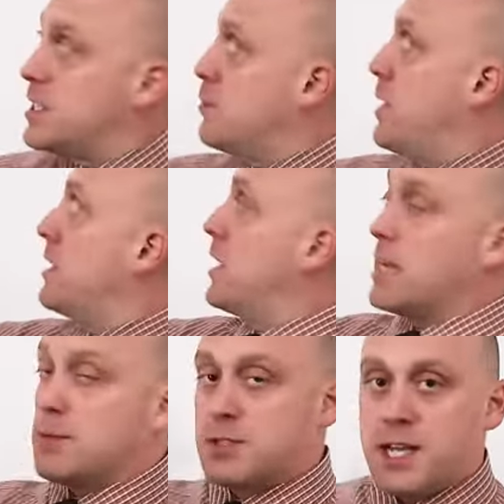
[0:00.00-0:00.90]
is dependent
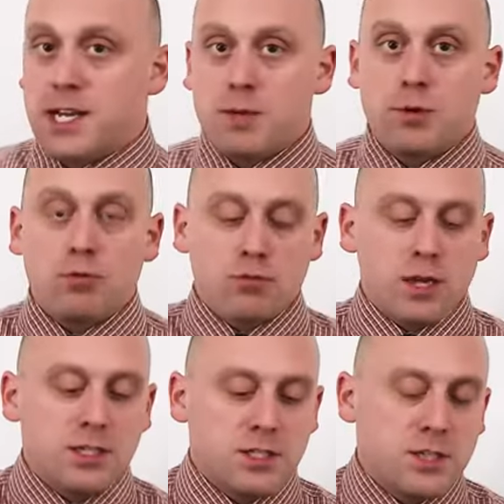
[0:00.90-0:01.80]
on hepcidin, but
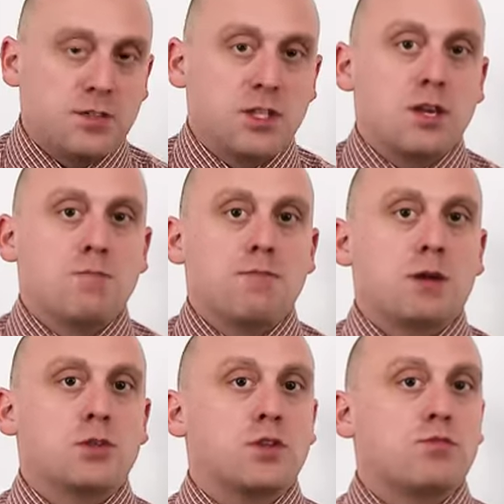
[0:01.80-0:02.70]
relative to the
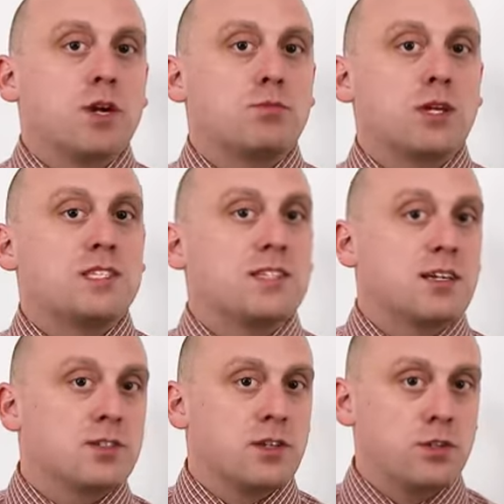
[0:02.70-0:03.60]
amount of red blood
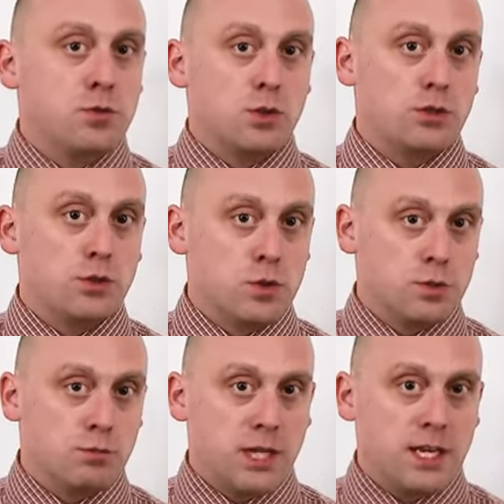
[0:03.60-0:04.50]
cells you can lose
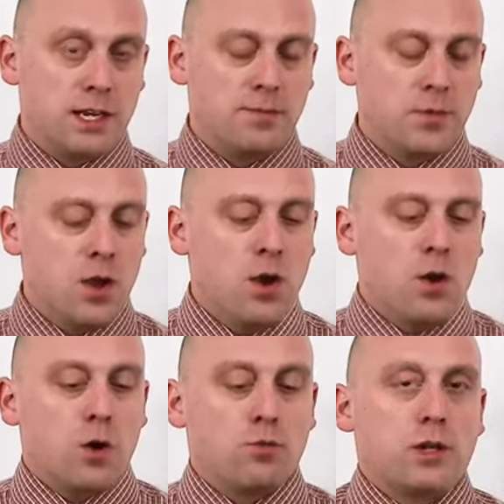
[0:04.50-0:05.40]
in bleeding,
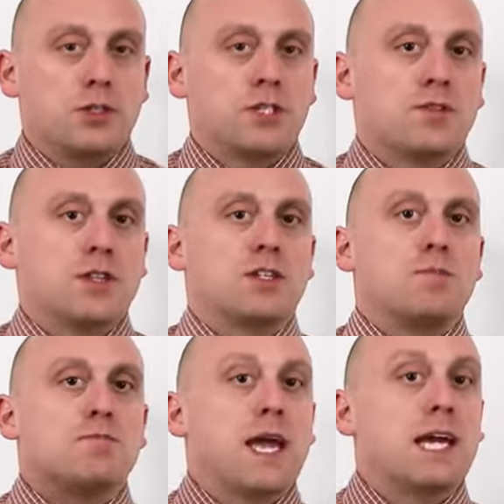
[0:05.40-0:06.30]
or relative to the
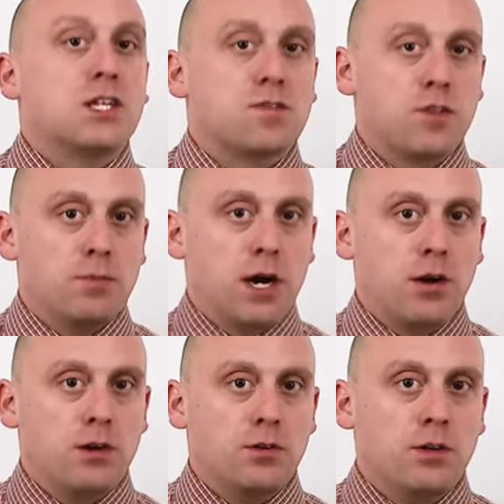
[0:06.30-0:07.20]
demand of the
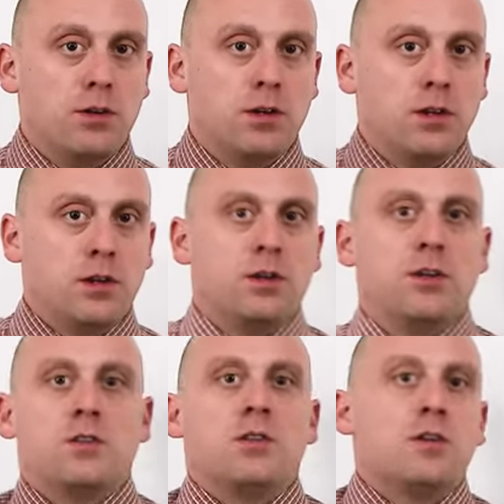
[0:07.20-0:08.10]
marrow,
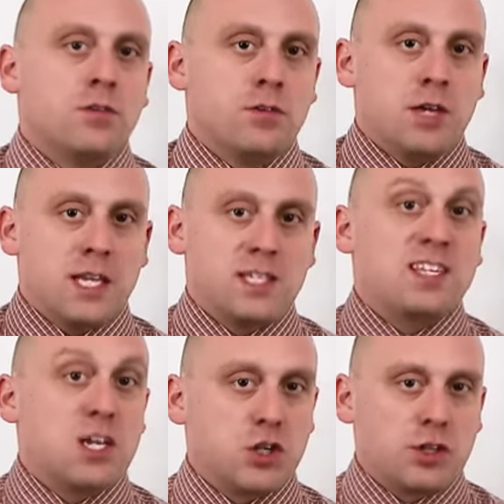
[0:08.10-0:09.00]
it's
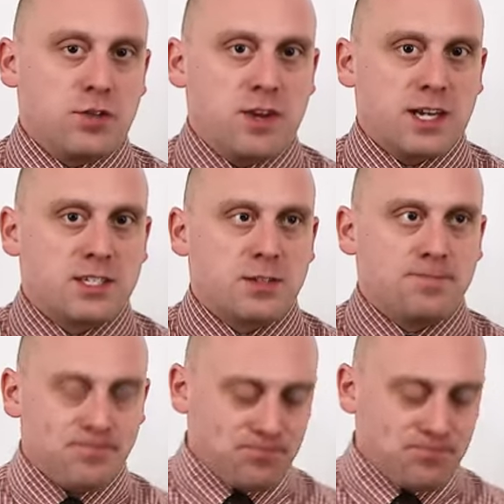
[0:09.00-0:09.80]
essentially fixed.